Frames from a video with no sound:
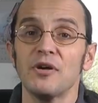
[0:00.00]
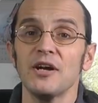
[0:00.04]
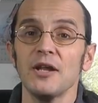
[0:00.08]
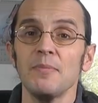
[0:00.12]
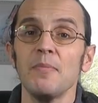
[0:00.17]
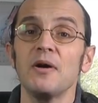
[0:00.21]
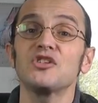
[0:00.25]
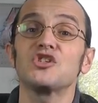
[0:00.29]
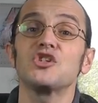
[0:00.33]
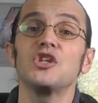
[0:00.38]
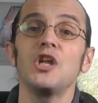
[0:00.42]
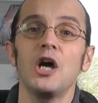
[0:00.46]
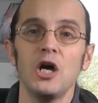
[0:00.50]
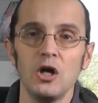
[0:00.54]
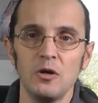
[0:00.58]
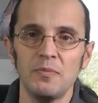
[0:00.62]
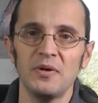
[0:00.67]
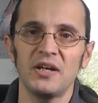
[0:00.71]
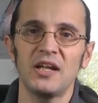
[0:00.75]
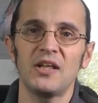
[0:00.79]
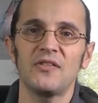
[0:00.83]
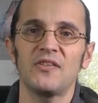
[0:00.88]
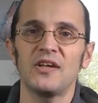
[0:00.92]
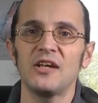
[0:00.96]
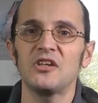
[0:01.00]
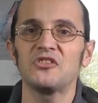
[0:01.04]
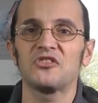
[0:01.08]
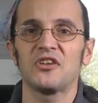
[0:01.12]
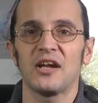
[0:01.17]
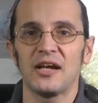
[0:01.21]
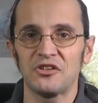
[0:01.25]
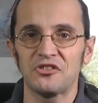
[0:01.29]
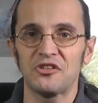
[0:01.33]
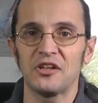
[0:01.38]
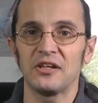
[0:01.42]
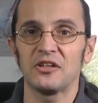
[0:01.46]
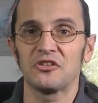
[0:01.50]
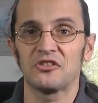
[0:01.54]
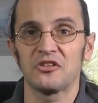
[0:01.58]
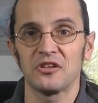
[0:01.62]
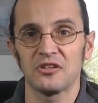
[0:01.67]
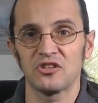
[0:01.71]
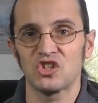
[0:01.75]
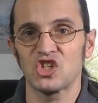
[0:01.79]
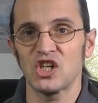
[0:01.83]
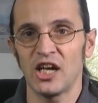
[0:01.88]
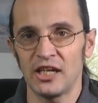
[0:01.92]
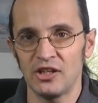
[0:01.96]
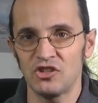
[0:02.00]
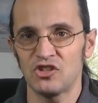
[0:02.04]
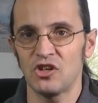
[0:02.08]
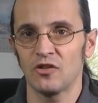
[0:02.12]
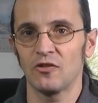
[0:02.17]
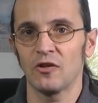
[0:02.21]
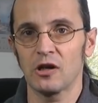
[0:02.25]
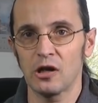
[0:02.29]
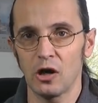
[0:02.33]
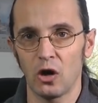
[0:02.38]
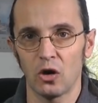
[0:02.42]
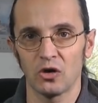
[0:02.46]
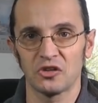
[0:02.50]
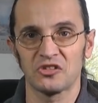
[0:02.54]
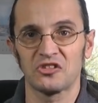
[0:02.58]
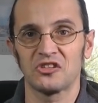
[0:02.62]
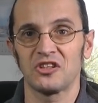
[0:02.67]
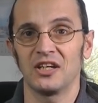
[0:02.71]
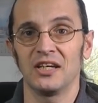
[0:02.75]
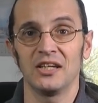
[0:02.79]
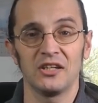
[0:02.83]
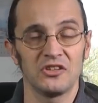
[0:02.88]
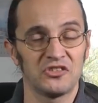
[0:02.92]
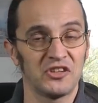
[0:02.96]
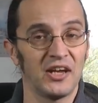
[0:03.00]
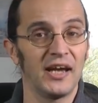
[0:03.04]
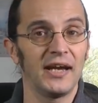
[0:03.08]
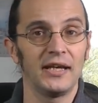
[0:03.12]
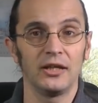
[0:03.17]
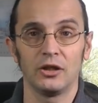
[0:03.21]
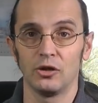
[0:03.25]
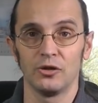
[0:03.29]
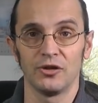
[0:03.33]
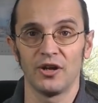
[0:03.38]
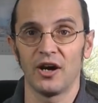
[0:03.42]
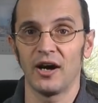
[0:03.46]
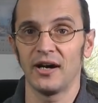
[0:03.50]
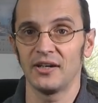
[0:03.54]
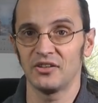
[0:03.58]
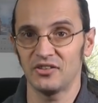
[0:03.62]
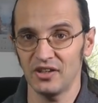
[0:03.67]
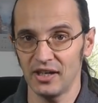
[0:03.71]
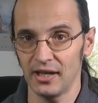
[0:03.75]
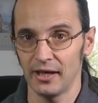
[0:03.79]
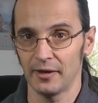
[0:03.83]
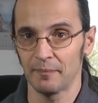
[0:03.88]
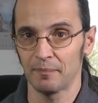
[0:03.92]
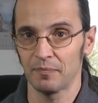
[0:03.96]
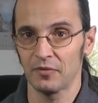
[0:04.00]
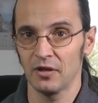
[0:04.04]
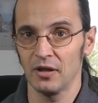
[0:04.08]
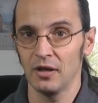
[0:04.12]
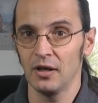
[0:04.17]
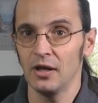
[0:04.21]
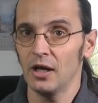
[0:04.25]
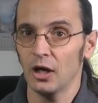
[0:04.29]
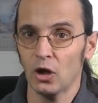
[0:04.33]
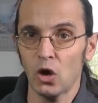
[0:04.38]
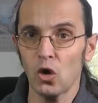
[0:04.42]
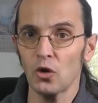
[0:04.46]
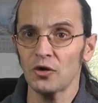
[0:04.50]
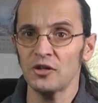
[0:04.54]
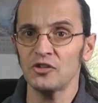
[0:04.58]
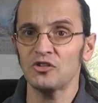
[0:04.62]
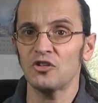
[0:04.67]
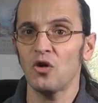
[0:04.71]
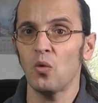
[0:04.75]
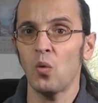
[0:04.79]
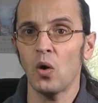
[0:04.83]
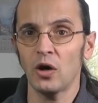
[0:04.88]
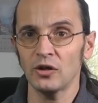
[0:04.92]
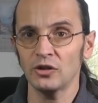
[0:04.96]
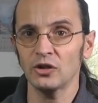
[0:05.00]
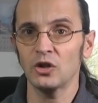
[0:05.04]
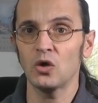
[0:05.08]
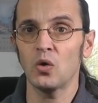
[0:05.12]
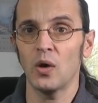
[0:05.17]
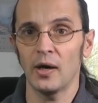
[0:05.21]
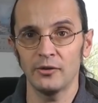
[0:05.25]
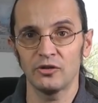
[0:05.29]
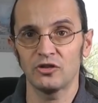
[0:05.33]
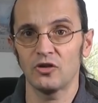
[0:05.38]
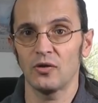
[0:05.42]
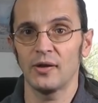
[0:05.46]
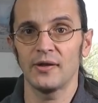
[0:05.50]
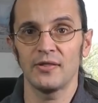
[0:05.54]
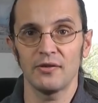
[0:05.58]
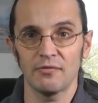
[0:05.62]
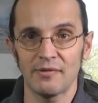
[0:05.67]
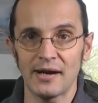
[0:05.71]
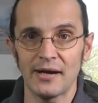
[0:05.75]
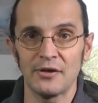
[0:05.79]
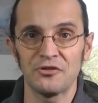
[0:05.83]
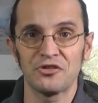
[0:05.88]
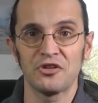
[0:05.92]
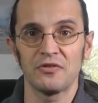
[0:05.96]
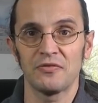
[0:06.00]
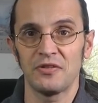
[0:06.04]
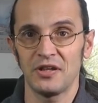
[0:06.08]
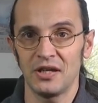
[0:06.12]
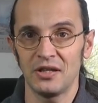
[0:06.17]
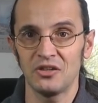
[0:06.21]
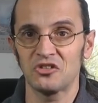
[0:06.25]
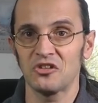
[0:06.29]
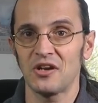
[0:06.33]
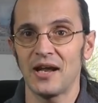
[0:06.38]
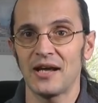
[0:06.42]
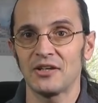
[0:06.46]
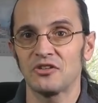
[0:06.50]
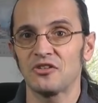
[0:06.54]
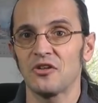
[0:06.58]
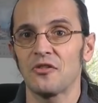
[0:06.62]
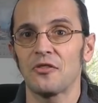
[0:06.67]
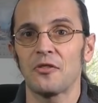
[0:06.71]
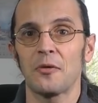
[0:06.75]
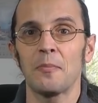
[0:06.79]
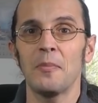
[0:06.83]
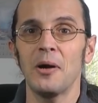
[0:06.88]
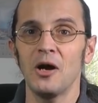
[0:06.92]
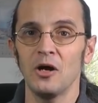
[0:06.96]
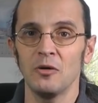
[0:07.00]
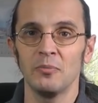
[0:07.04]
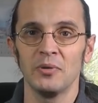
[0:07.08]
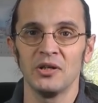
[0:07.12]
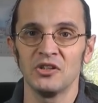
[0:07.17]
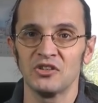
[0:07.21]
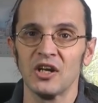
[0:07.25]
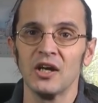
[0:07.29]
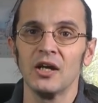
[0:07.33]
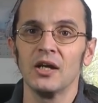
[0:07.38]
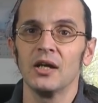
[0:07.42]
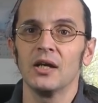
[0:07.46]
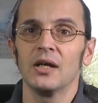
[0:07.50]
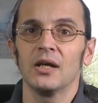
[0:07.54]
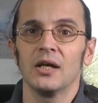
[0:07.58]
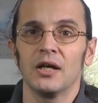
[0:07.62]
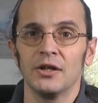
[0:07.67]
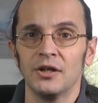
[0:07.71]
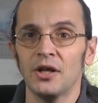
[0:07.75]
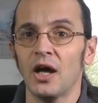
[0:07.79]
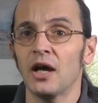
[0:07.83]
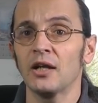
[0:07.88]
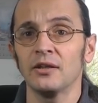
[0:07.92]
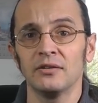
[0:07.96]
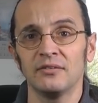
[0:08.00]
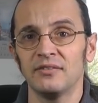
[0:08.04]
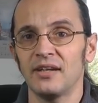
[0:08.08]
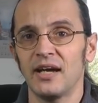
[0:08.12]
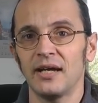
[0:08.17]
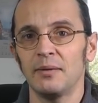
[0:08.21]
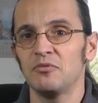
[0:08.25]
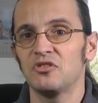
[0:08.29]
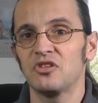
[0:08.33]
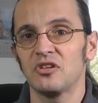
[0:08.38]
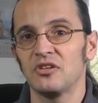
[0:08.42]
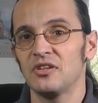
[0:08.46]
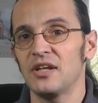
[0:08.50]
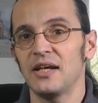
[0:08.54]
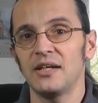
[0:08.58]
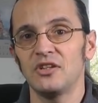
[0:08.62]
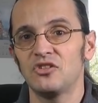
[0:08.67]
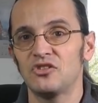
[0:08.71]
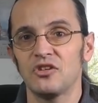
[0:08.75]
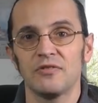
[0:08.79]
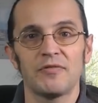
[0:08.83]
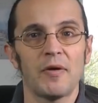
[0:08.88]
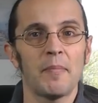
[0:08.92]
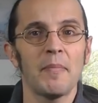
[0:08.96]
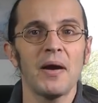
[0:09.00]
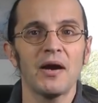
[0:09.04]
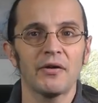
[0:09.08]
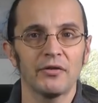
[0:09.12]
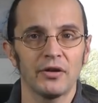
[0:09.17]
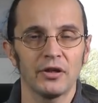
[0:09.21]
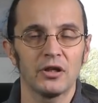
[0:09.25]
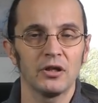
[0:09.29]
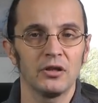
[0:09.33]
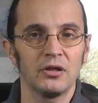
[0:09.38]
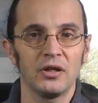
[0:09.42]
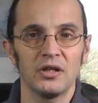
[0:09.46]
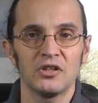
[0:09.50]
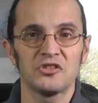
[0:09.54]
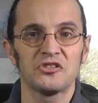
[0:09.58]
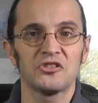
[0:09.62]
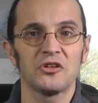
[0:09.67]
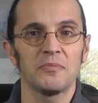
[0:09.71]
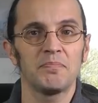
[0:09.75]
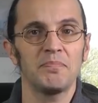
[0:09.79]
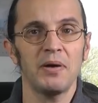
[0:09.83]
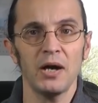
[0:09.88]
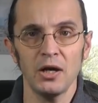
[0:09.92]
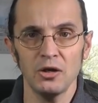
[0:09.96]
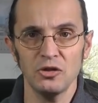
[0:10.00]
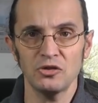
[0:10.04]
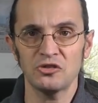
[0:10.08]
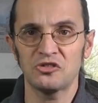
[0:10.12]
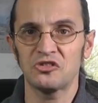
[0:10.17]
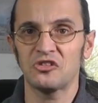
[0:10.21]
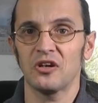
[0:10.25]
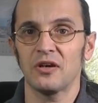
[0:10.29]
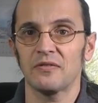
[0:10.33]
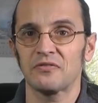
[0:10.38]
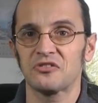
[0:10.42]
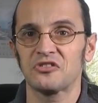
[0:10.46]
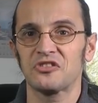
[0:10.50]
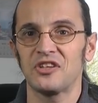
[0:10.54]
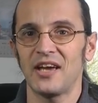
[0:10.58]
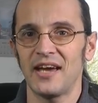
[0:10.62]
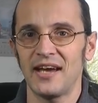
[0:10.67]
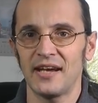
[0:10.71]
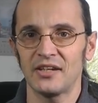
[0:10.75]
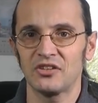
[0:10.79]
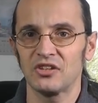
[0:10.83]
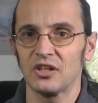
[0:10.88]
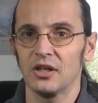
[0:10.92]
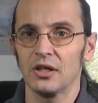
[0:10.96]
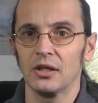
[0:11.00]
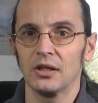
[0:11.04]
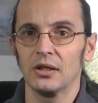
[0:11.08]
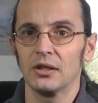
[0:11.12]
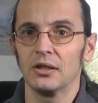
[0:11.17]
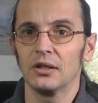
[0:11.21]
Pretty much nobody these days thinks that changing the clocks is a good idea. According to one quote doing the rounds of the internet at the moment, an unnamed Native American is supposed to have said,